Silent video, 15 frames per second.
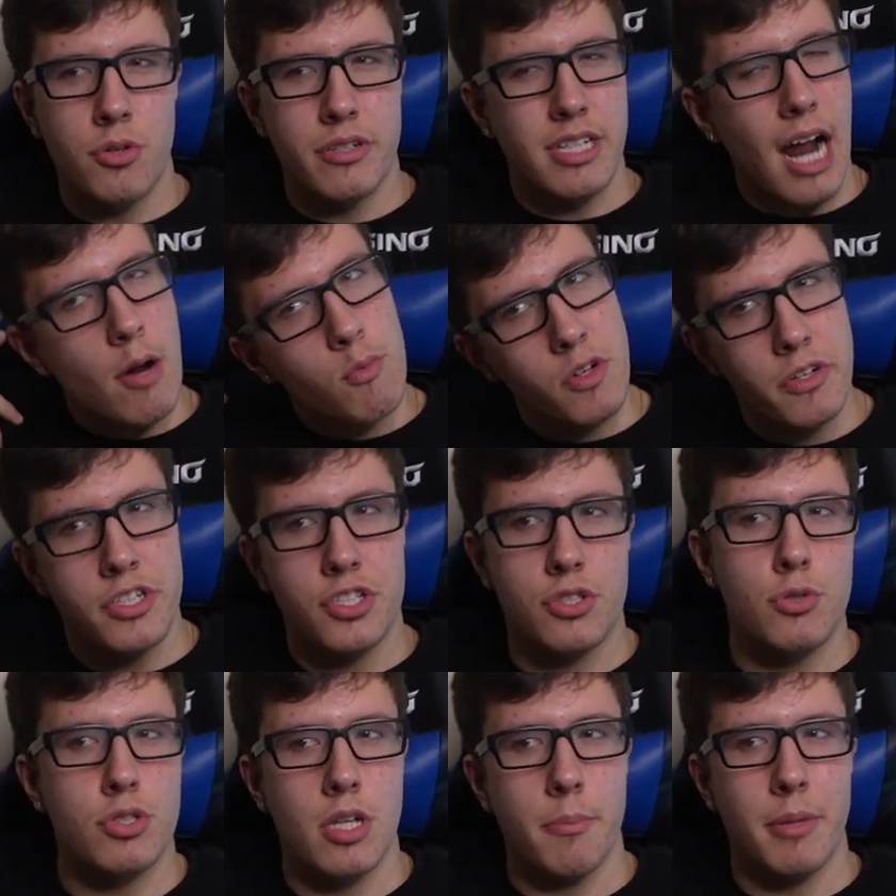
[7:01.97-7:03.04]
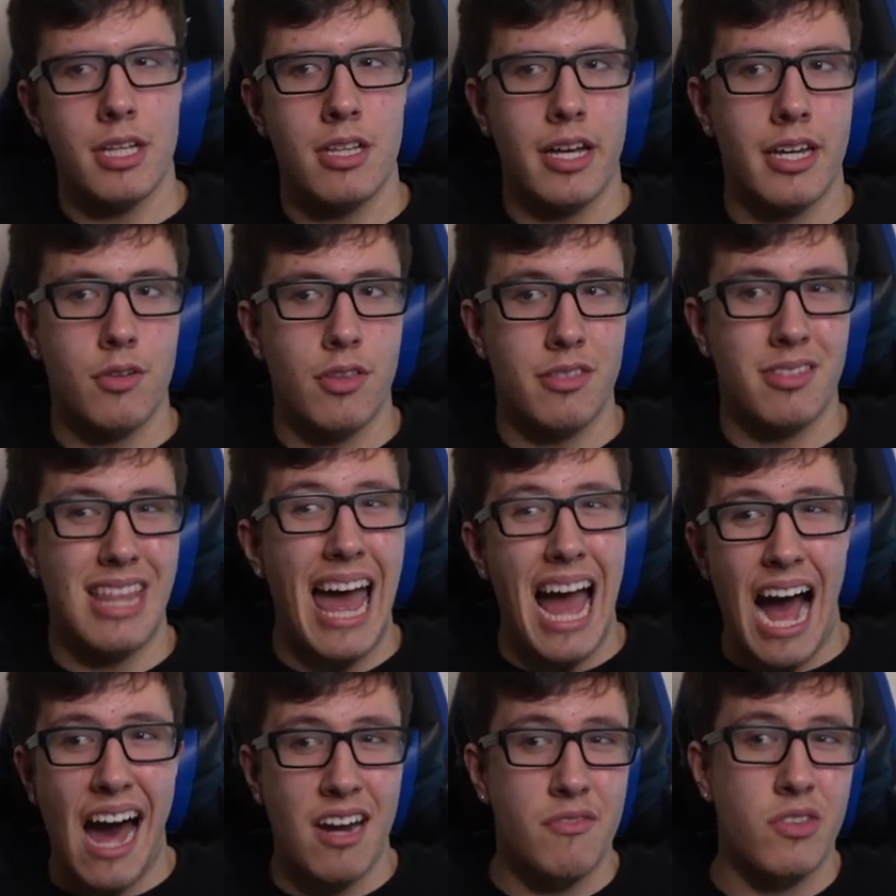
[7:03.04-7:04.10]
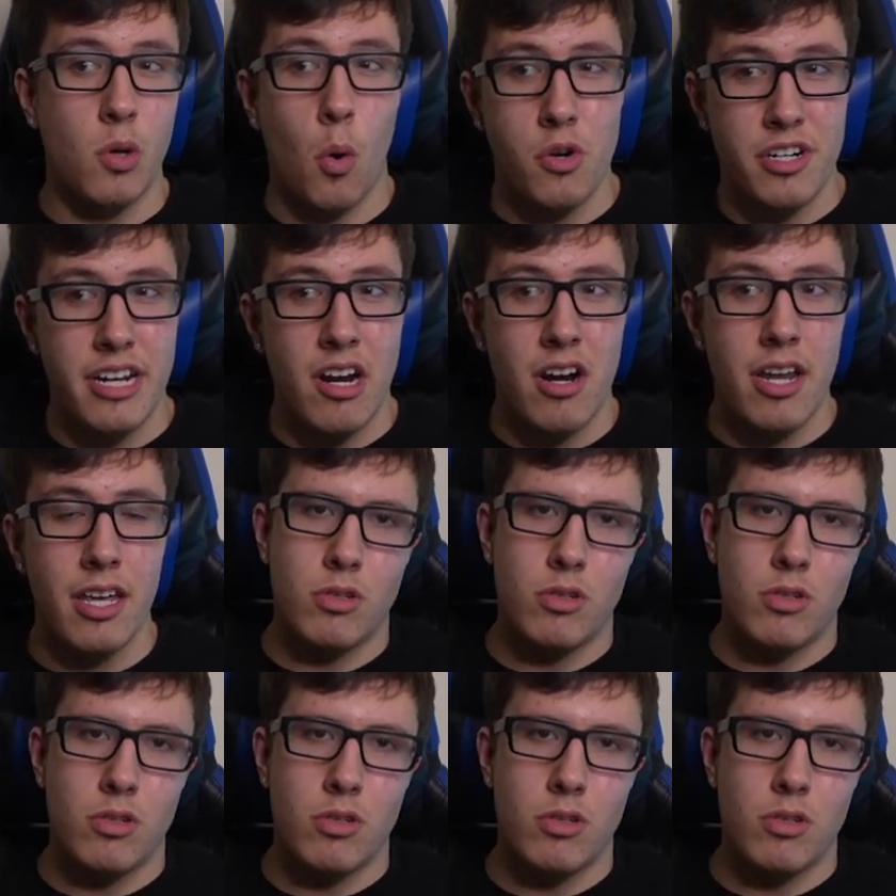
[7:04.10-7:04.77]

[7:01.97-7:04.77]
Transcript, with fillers: Did I really just do something like that out of the ordinary?